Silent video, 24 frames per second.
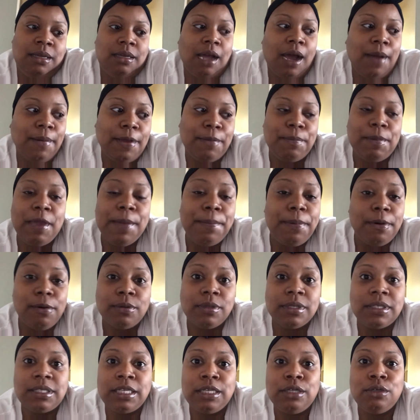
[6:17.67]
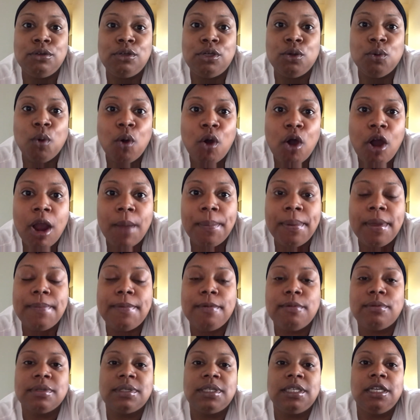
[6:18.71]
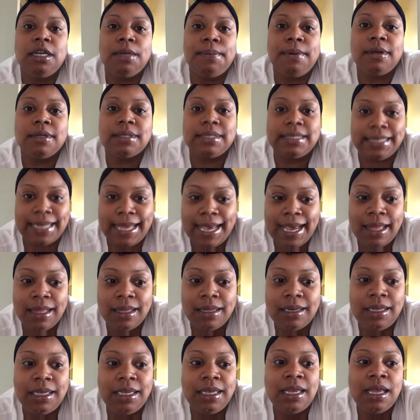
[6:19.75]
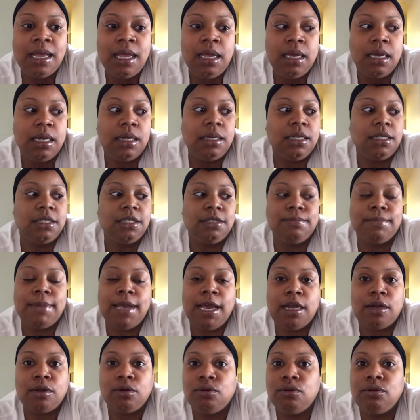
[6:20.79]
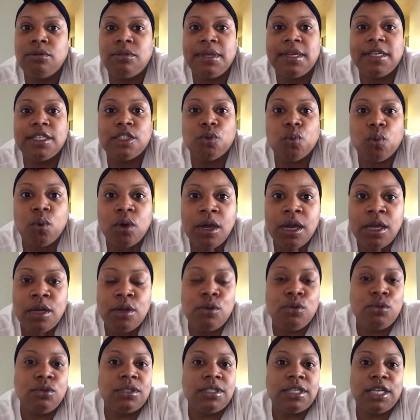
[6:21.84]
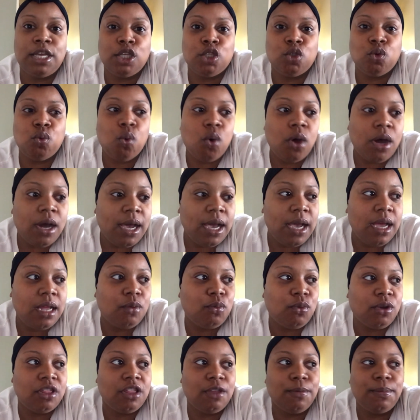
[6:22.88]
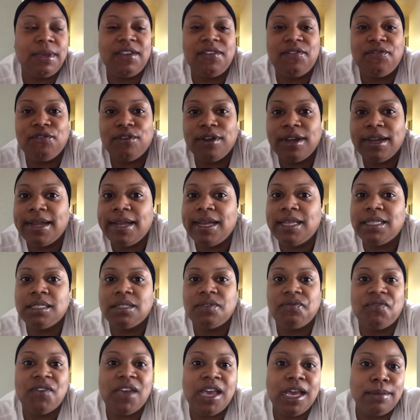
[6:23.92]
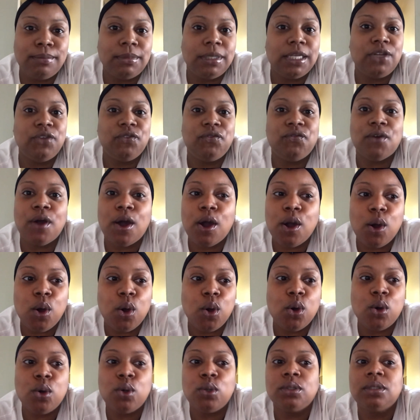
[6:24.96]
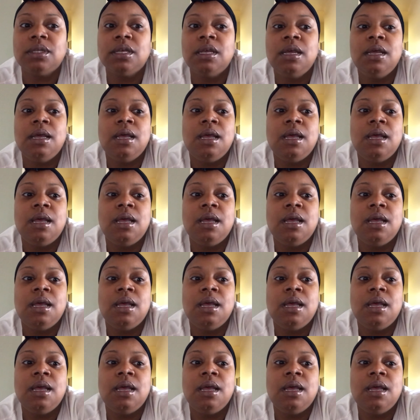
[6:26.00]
I mean, people will see who you are. People will see your personality. It doesn't matter who thinks what, who says what, whether it be friends, family, foes.